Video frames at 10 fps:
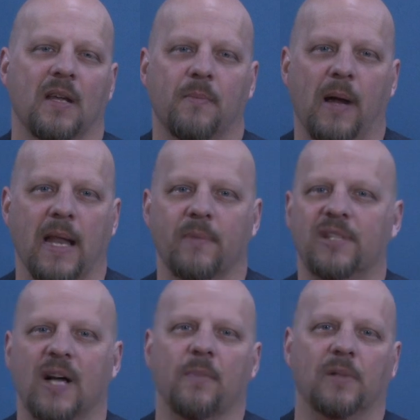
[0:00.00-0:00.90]
My name's
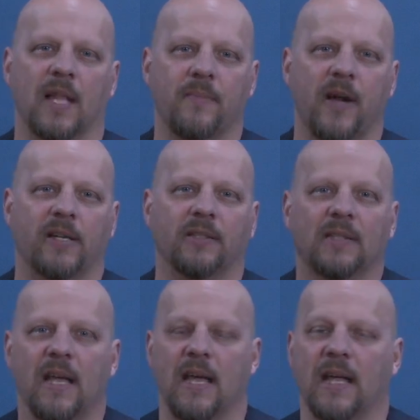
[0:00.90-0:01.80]
Tom Kleinmeyer,
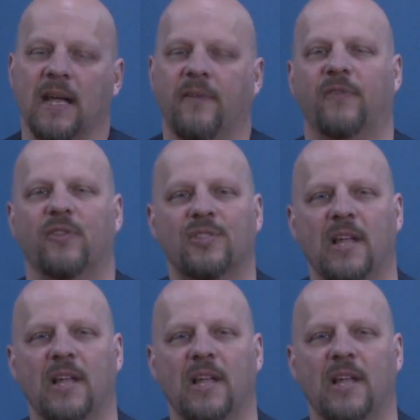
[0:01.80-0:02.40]
and I'd first